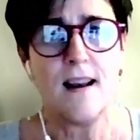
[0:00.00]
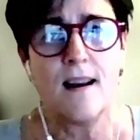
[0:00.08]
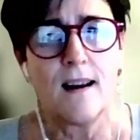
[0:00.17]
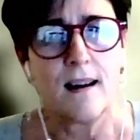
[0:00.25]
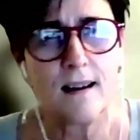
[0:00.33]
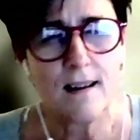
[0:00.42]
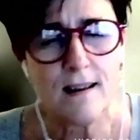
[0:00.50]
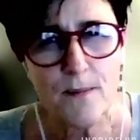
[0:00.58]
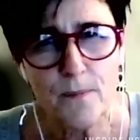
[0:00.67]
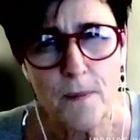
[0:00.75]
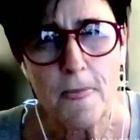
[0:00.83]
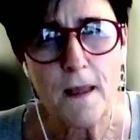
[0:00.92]

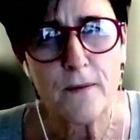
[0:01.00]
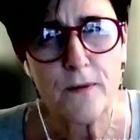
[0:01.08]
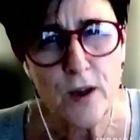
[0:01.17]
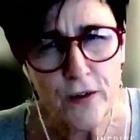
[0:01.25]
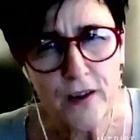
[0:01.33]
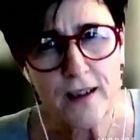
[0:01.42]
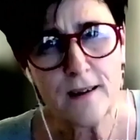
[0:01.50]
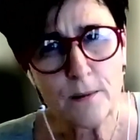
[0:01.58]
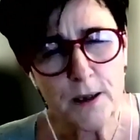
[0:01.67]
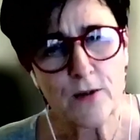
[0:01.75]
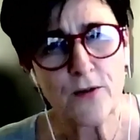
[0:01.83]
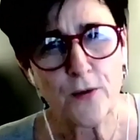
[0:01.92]
does a little bit
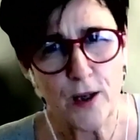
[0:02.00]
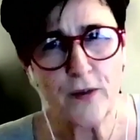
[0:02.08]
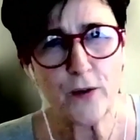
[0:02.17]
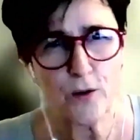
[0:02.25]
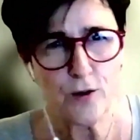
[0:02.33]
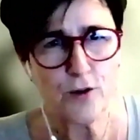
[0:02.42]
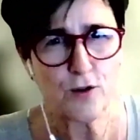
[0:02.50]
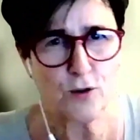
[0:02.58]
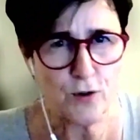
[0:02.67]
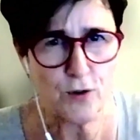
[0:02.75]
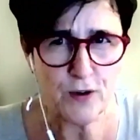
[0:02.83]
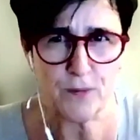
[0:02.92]
of research on
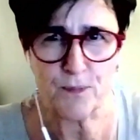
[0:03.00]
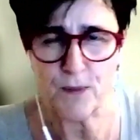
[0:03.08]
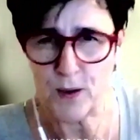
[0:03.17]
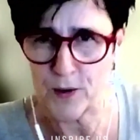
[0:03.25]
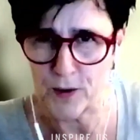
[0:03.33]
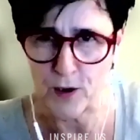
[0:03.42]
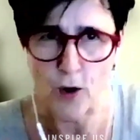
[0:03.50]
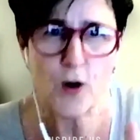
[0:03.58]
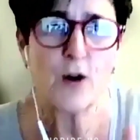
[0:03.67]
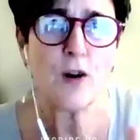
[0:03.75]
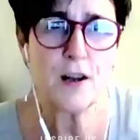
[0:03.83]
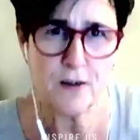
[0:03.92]
the
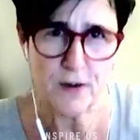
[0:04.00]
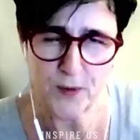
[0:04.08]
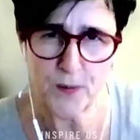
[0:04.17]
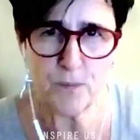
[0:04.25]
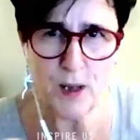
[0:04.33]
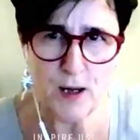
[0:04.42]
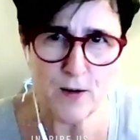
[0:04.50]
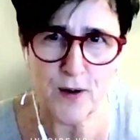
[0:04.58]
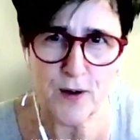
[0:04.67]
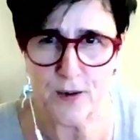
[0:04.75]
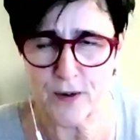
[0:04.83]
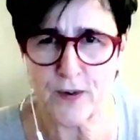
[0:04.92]
earlier periods,